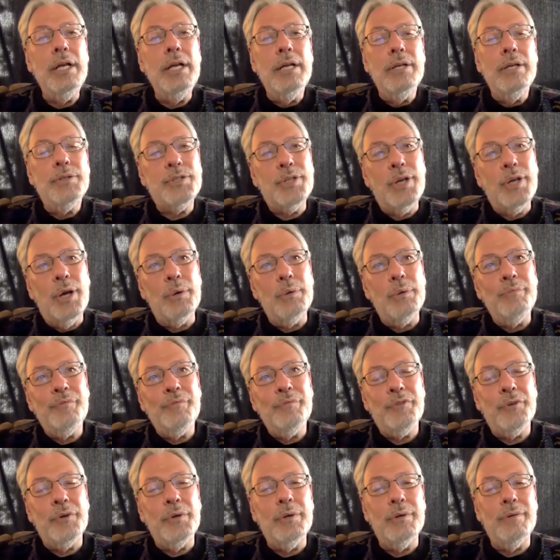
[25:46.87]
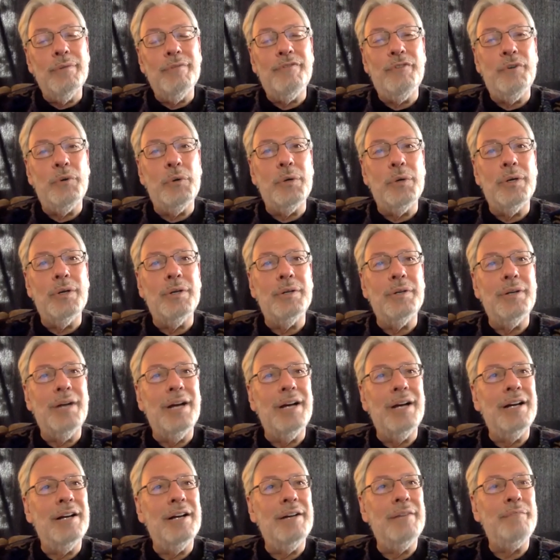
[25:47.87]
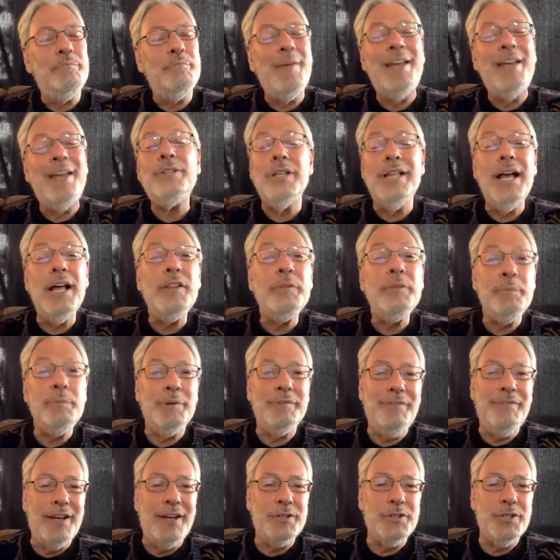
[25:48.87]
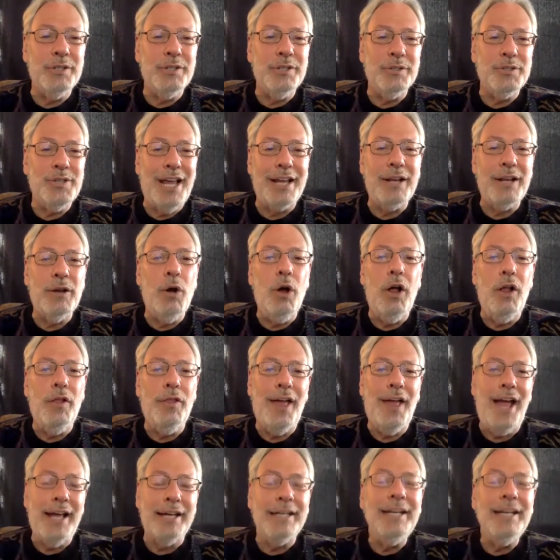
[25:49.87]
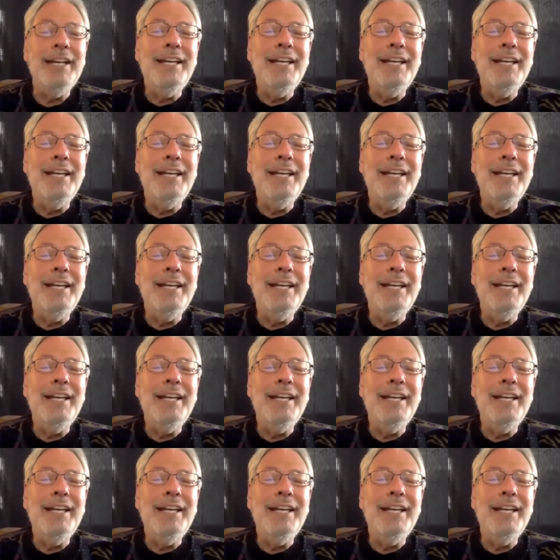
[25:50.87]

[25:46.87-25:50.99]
So for mental health professionals, I call that